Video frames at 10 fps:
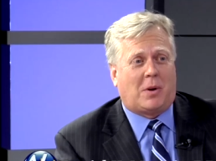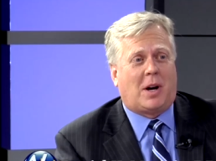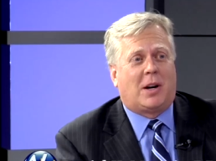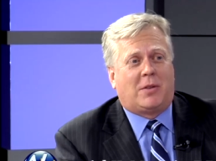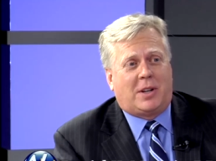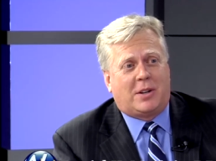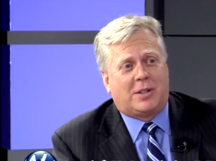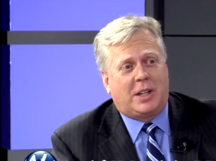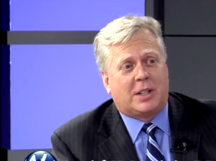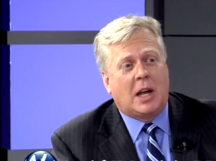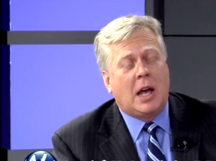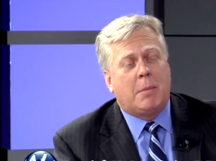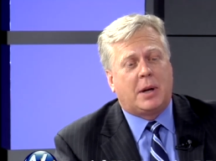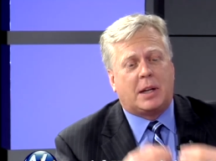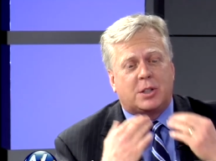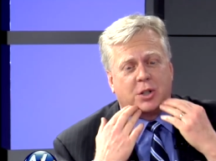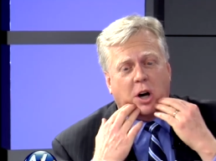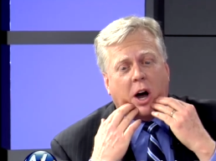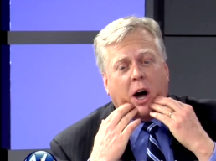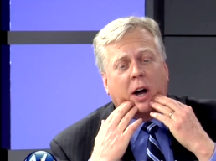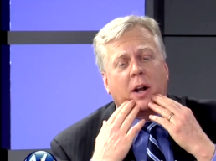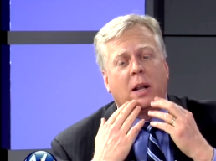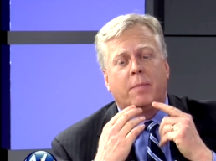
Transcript: were 100 years each. But his jaw